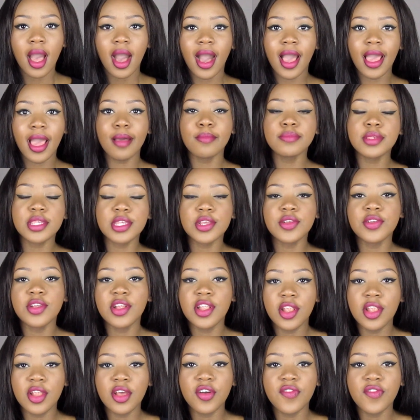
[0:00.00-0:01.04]
I
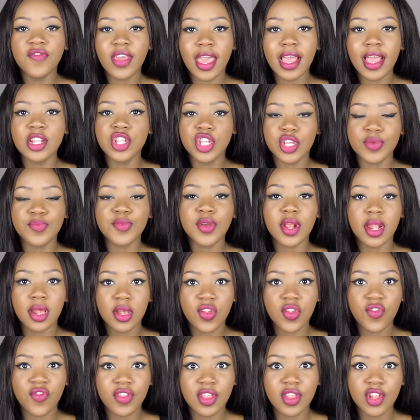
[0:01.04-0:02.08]
absolutely love getting gym
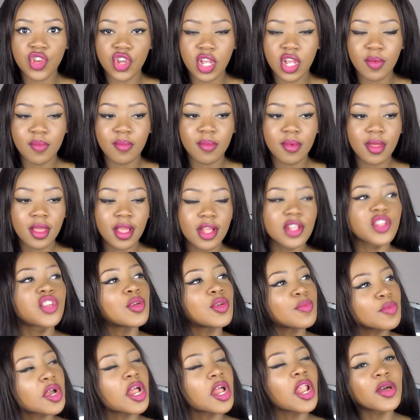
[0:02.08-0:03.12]
clothes for the gym.
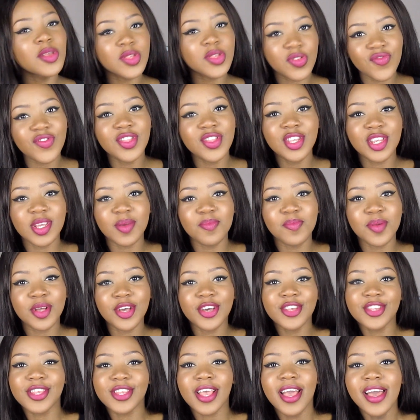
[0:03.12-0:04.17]

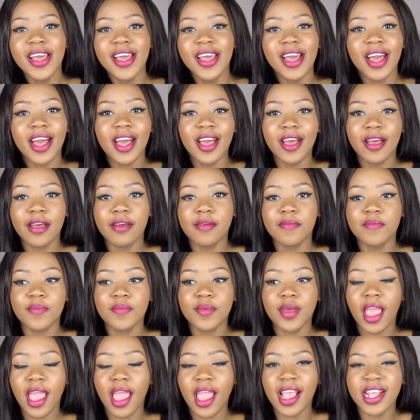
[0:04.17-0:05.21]
Because
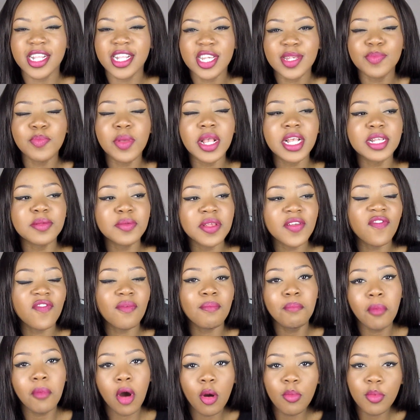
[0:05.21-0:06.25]
it just makes me
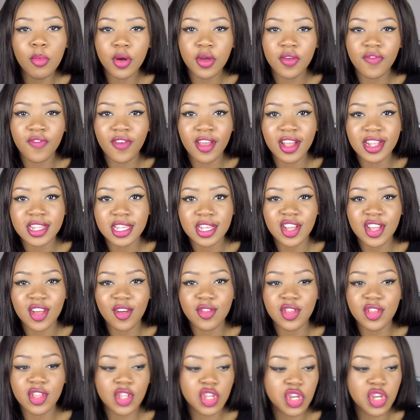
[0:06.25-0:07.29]
even more motivated to go
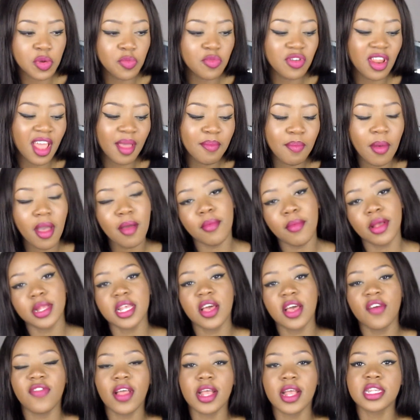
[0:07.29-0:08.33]
to the gym when I buy
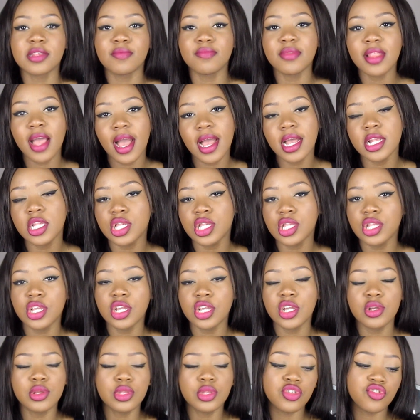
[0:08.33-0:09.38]
myself like some nice
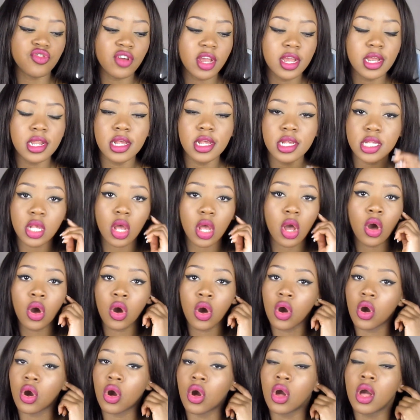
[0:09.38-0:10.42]
new trainers
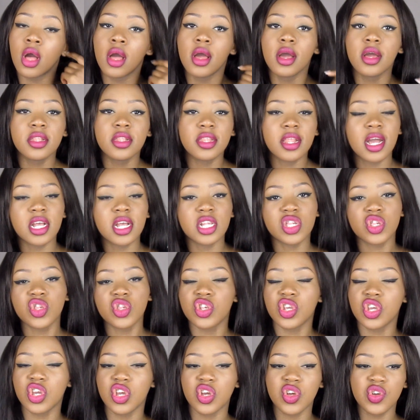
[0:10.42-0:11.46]
or nice
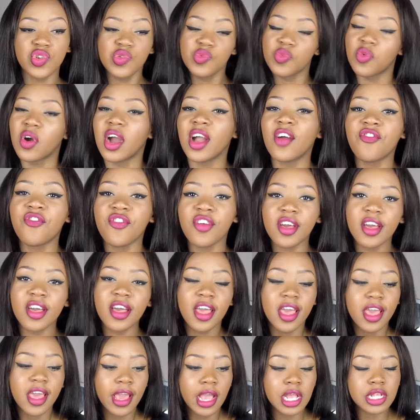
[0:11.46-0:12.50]
new whatever.
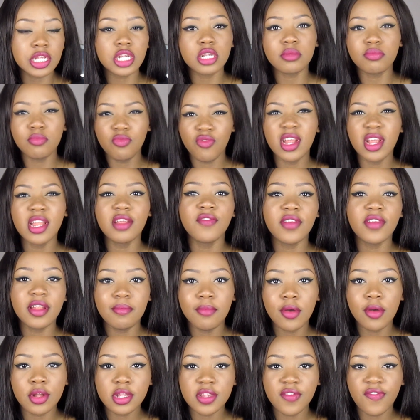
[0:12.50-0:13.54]
It just really, really
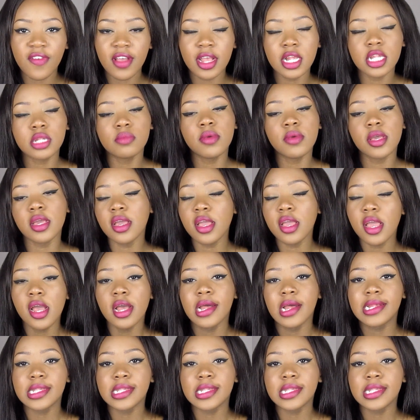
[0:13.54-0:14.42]
motivates me.